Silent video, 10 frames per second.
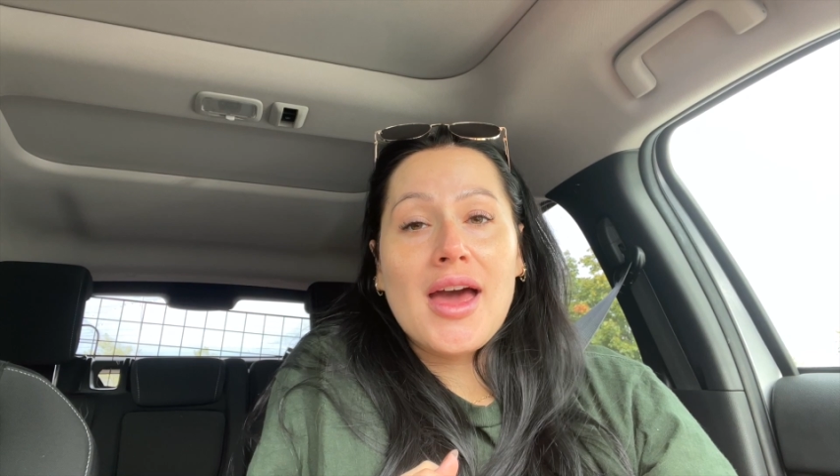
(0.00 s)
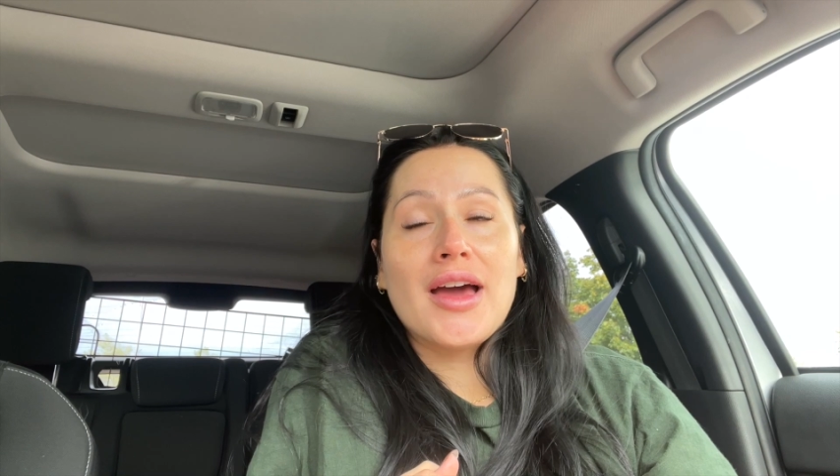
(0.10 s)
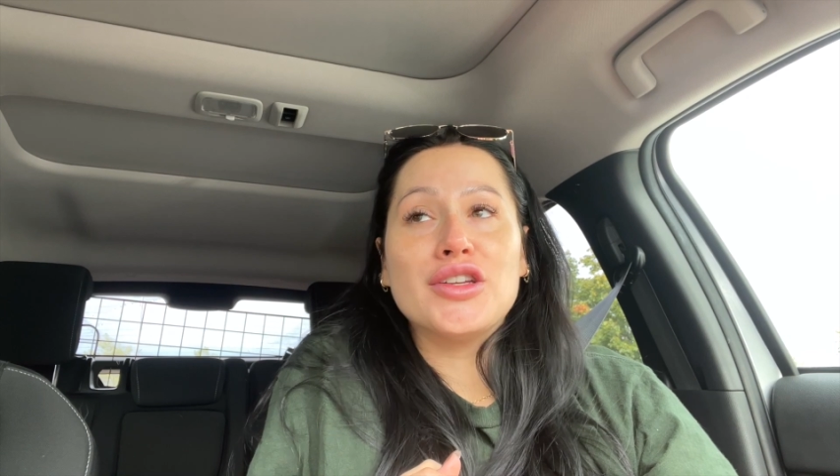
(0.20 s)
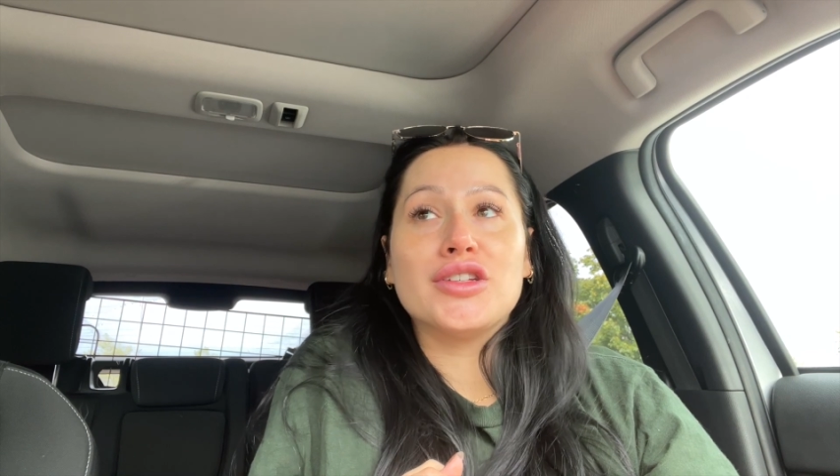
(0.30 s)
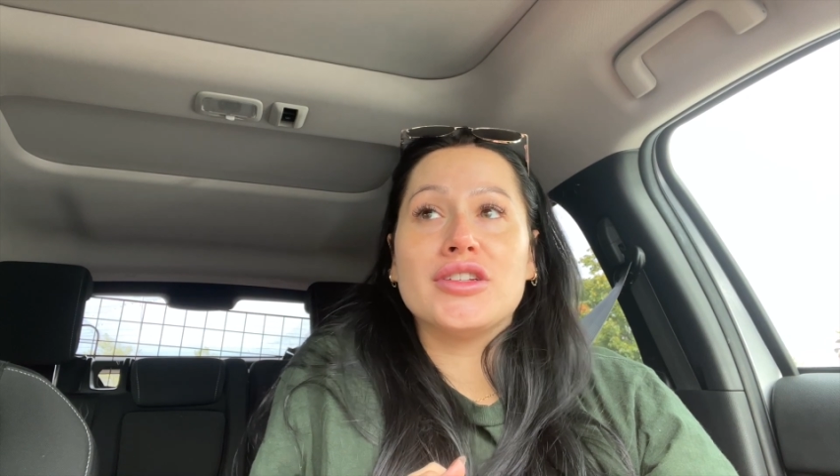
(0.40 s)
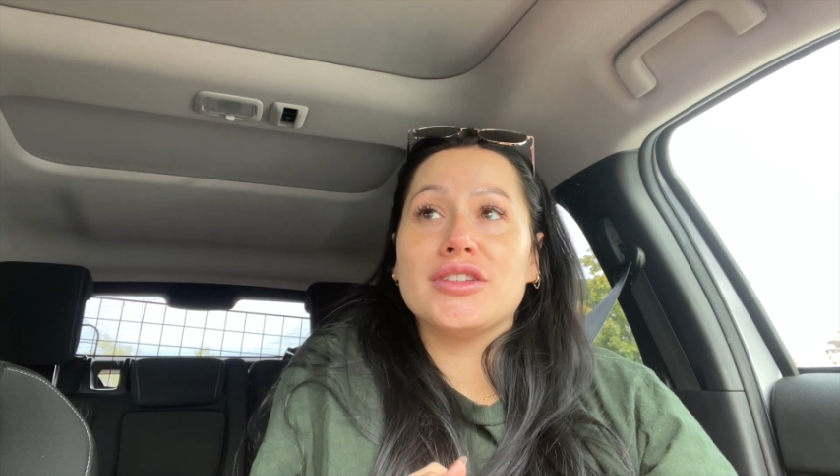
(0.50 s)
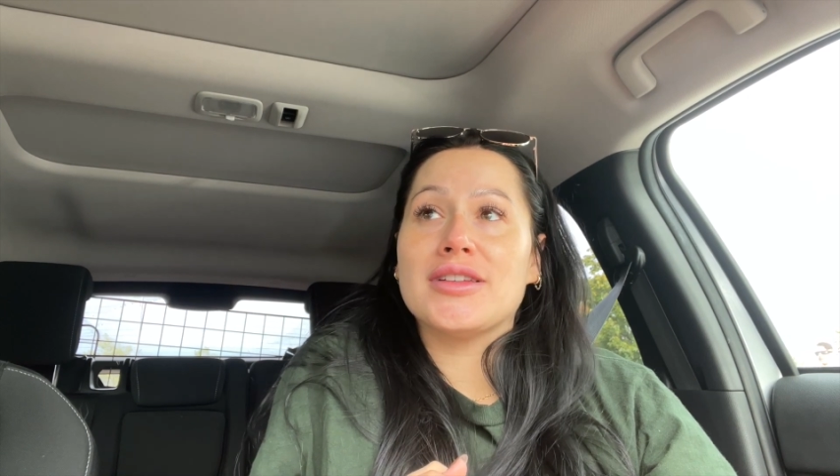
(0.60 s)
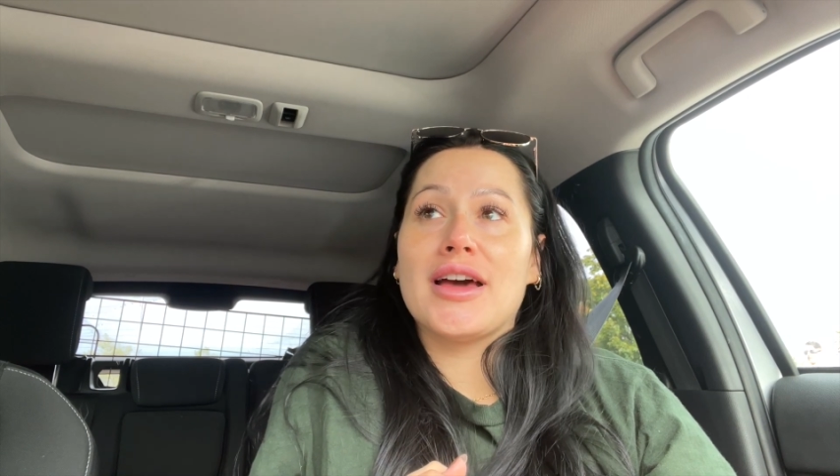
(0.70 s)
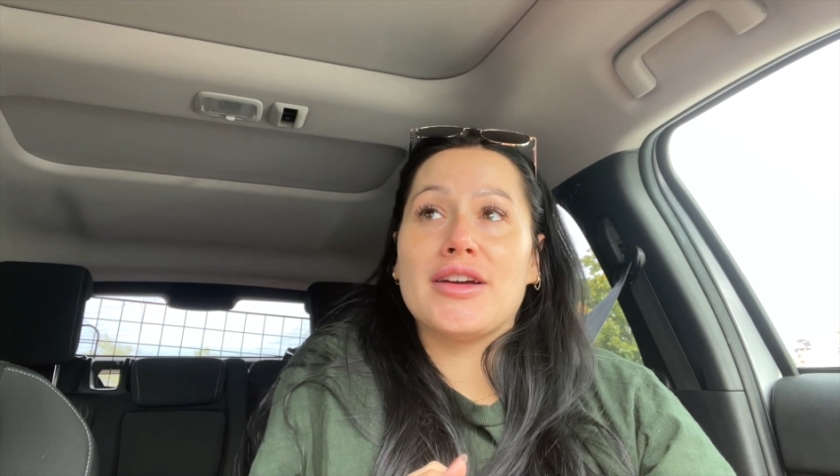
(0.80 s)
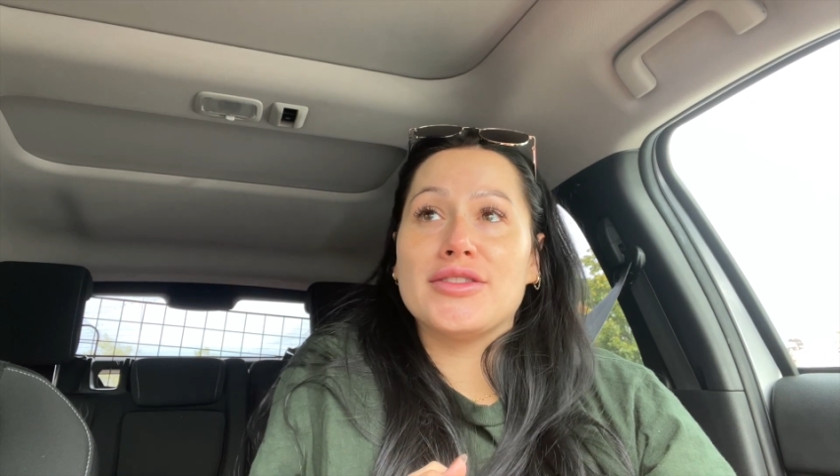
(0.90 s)
I should have just
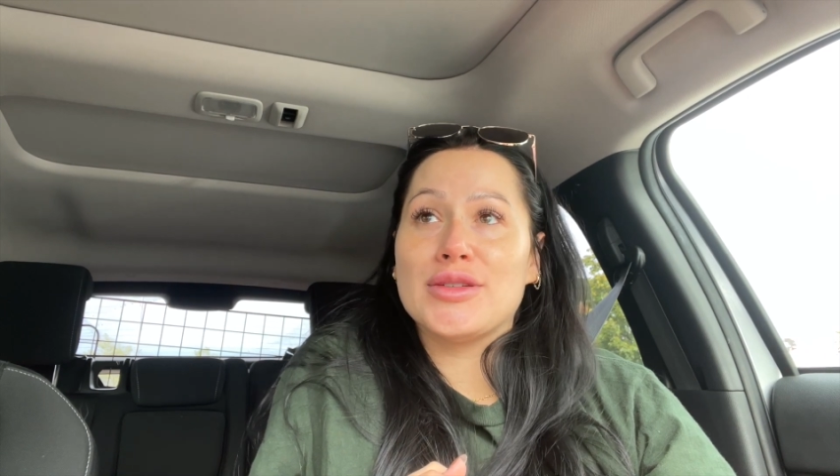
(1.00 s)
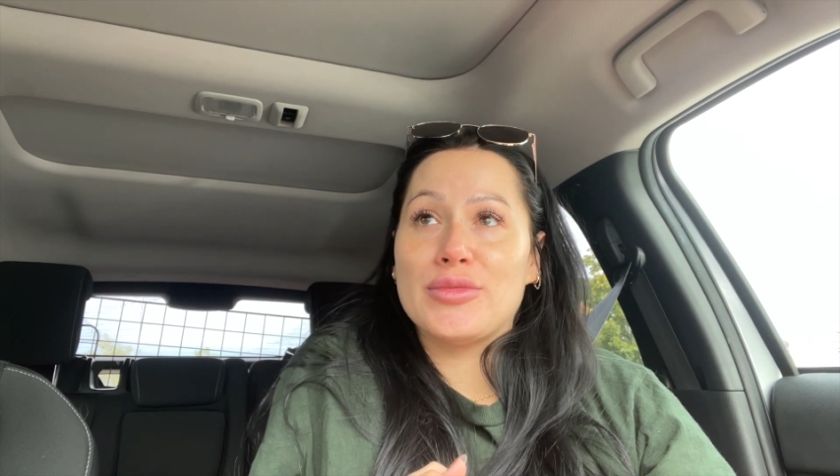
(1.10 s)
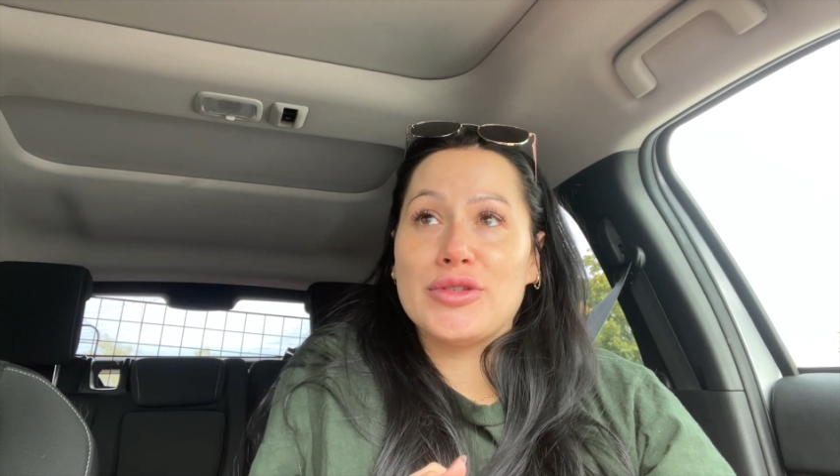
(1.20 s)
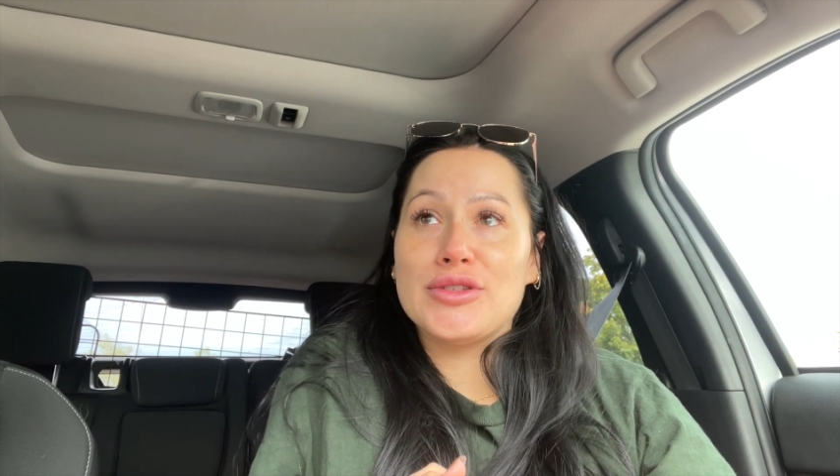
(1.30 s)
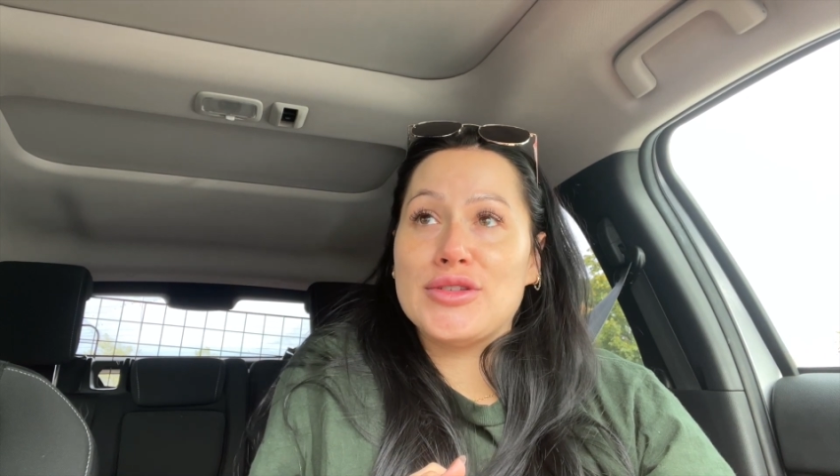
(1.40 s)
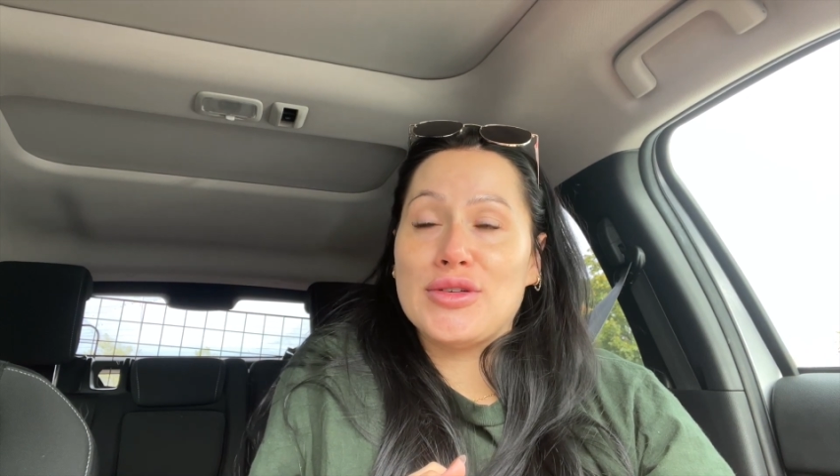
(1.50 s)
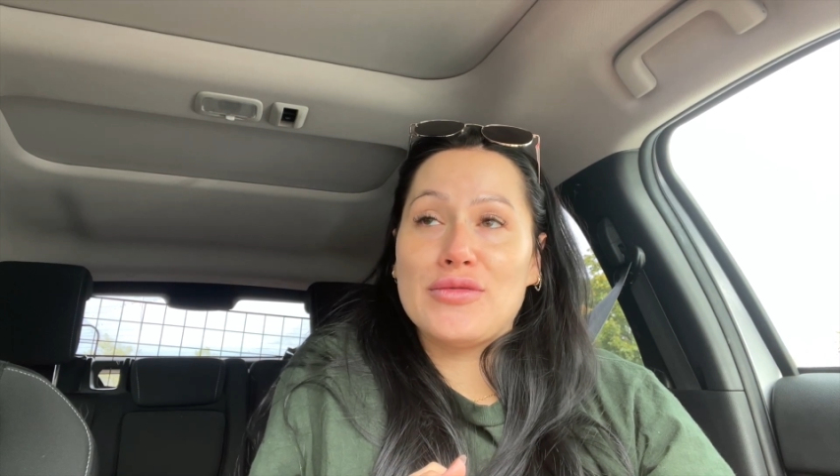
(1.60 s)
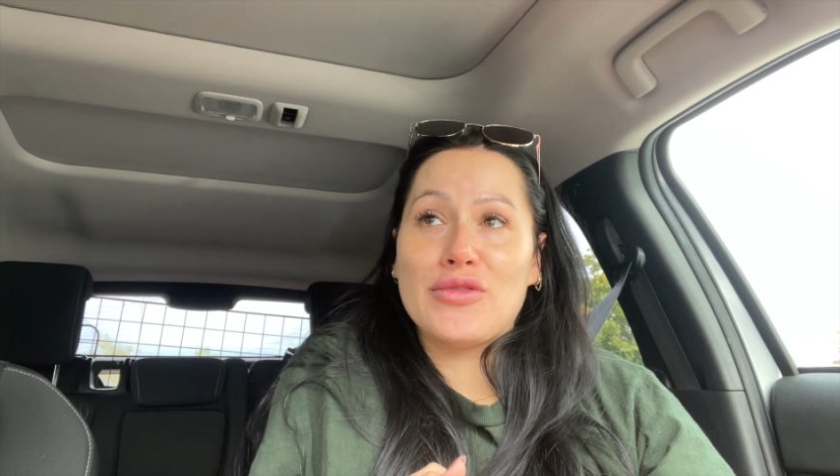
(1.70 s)
hired someone to do it